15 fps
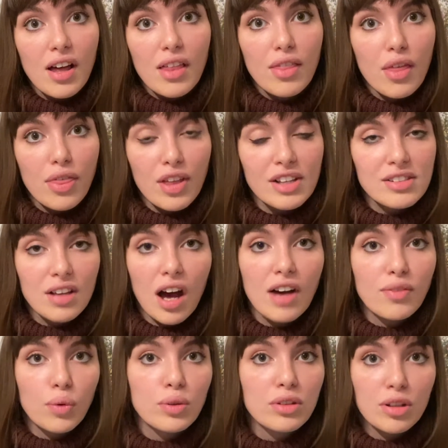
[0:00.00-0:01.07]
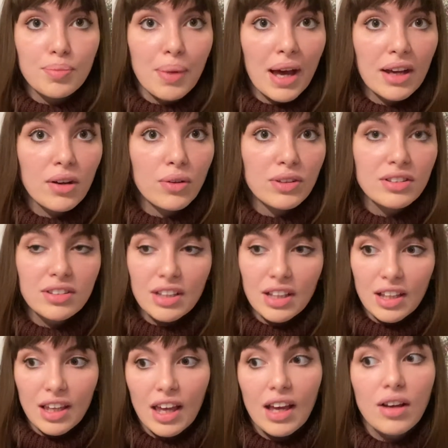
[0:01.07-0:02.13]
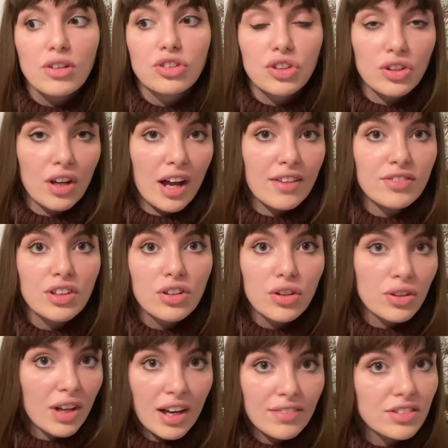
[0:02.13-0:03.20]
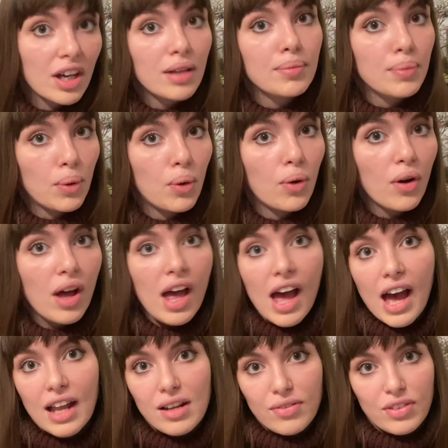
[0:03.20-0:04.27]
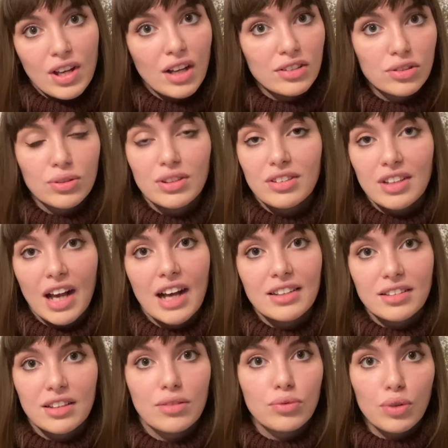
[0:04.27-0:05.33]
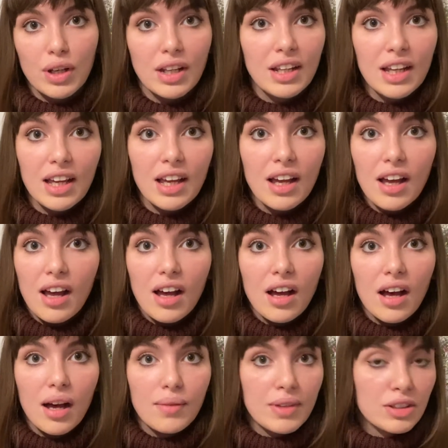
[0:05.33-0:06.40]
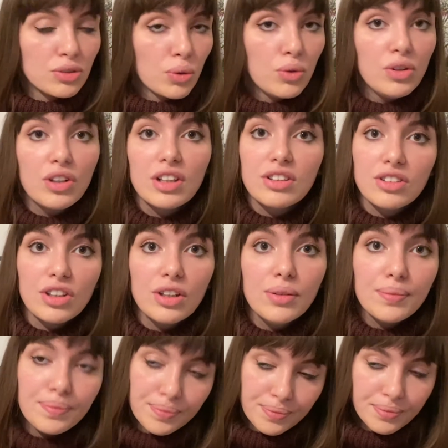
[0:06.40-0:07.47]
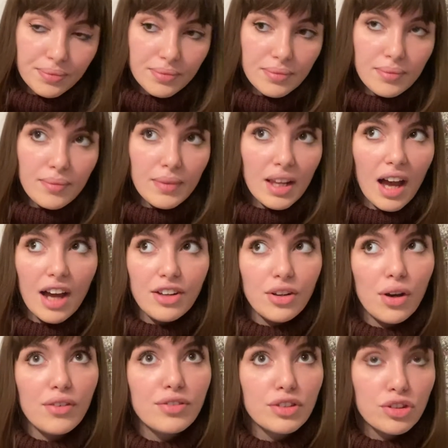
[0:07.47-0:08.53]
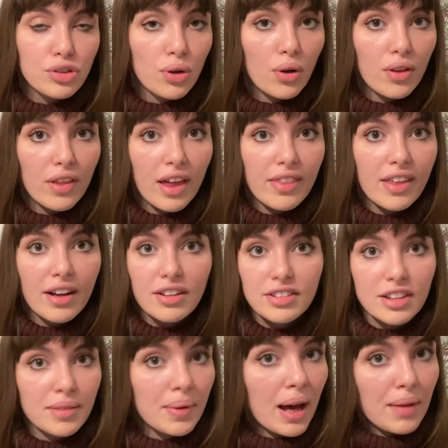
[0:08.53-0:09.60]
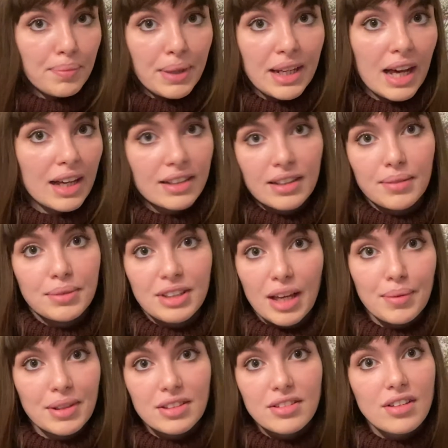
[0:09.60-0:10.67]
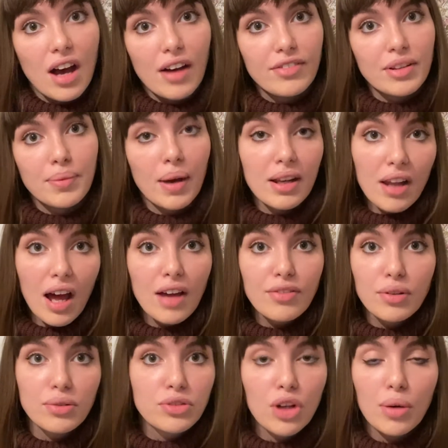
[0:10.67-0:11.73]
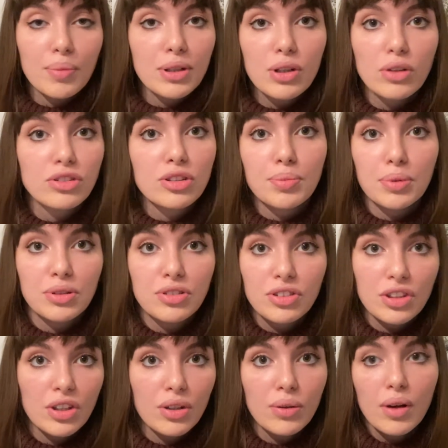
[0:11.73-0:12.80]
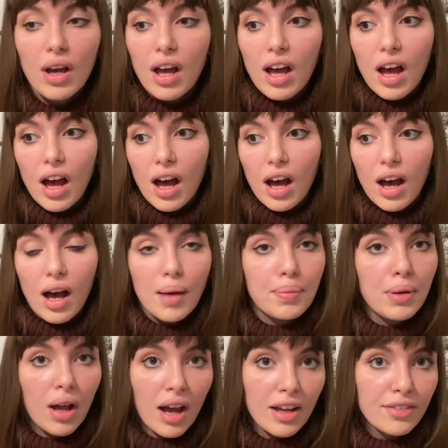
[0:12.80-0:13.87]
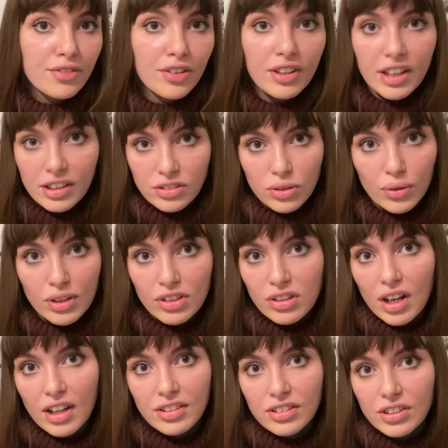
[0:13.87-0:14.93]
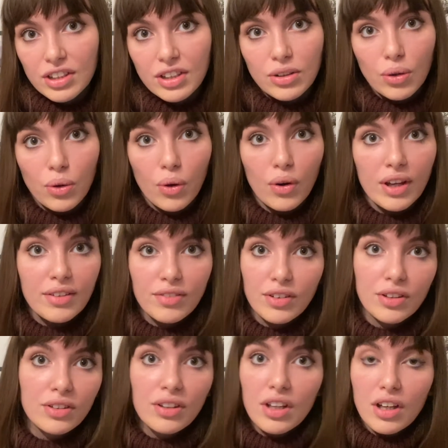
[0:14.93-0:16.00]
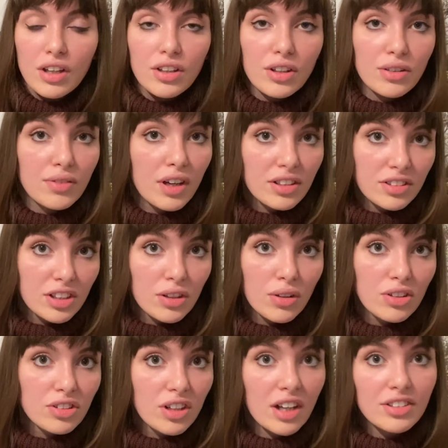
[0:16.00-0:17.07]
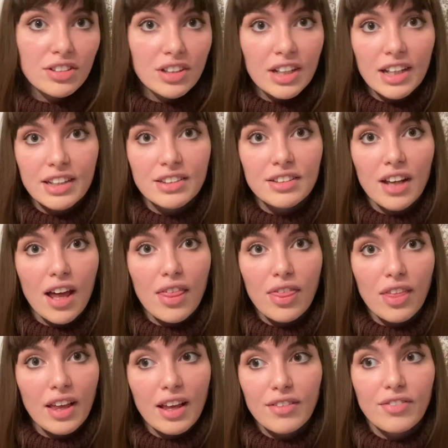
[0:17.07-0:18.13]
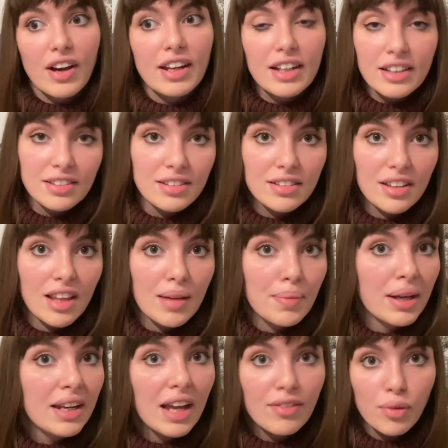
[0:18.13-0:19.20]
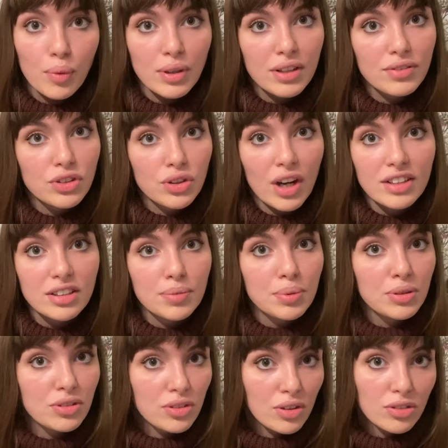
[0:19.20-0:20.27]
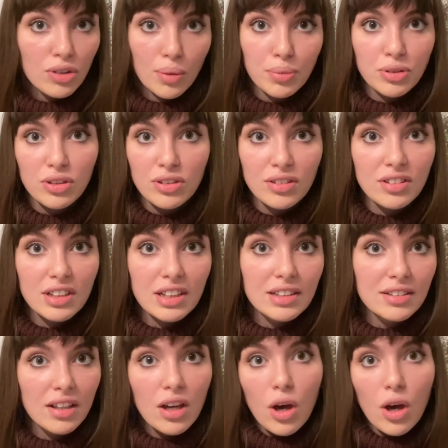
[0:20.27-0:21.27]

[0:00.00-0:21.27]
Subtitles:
the things that I've always looked back on is thinking, could I have done more? And if the answer is yes, then really, that's all you can do. I know for sure that there are been academic staff in my life who have told me not to pursue applying for King's College London or even University College London, and I think if I'd listened to them, I never would have tried to pursue those opportunities,